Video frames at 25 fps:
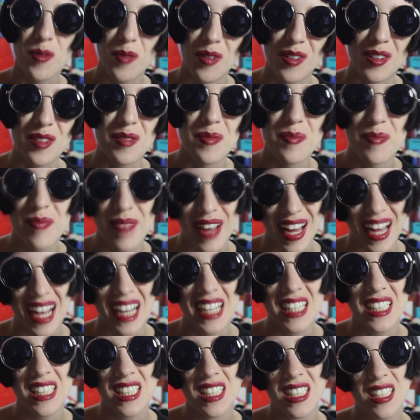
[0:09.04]
welcome
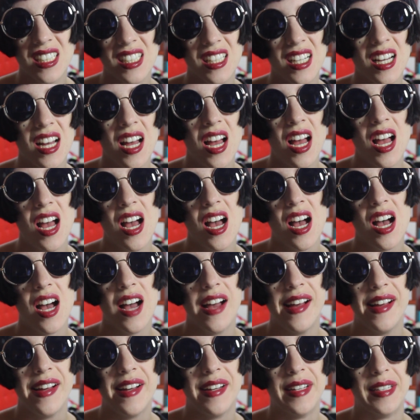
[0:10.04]
back.
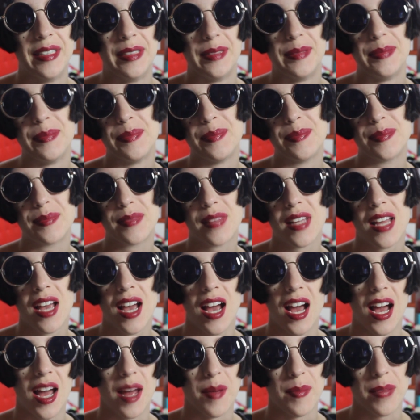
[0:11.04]
Um,
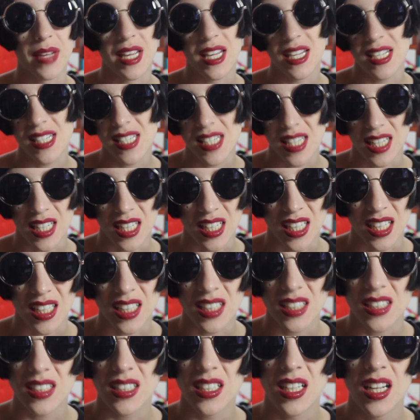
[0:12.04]
I'm KT.
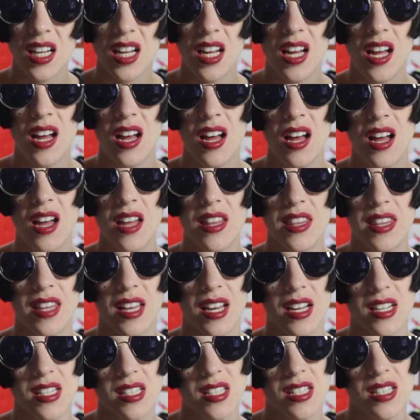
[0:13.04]

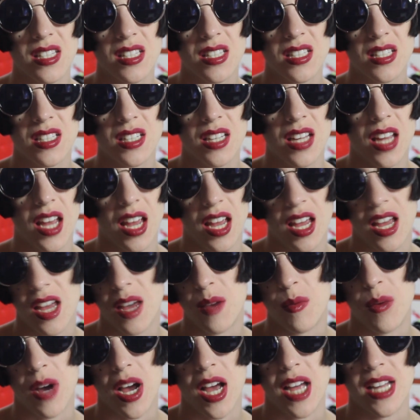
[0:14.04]
That's
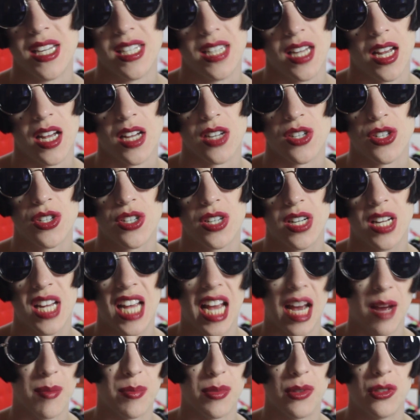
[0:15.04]
K-A-Y dash
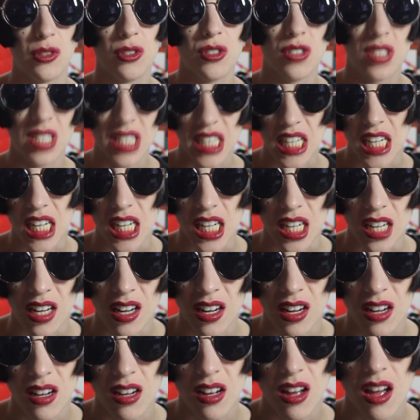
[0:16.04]
capital
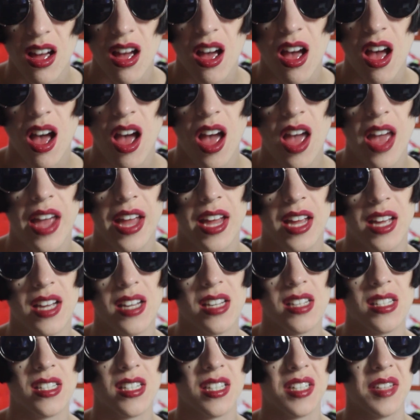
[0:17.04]
T.
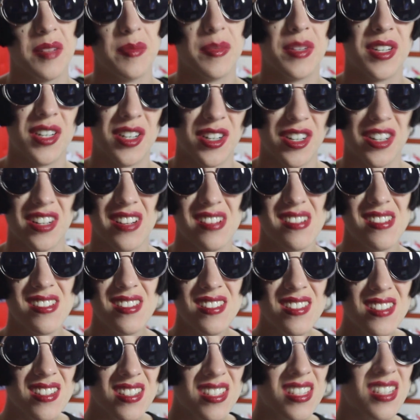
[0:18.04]
And I'm an
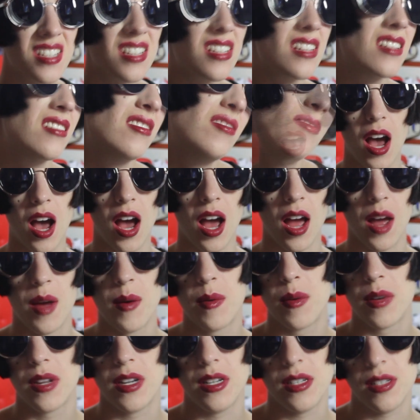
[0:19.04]
artist. I
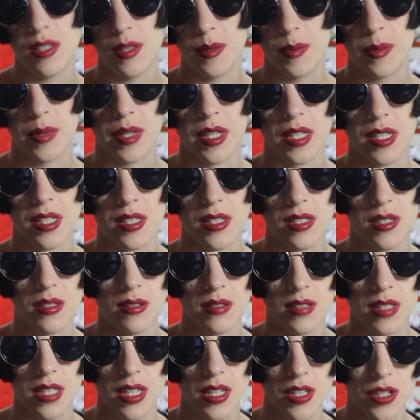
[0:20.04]
wanted to bring
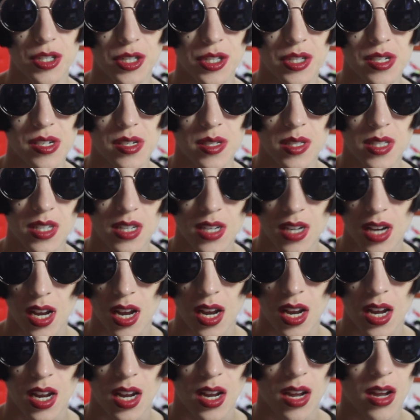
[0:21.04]
to attention
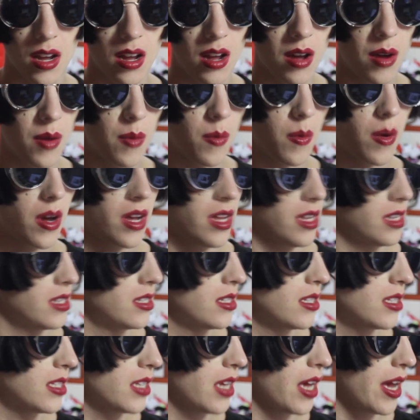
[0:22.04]
today
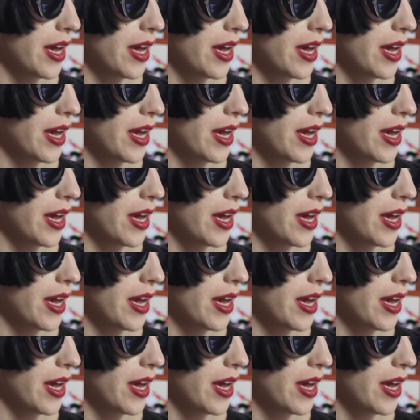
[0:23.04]
was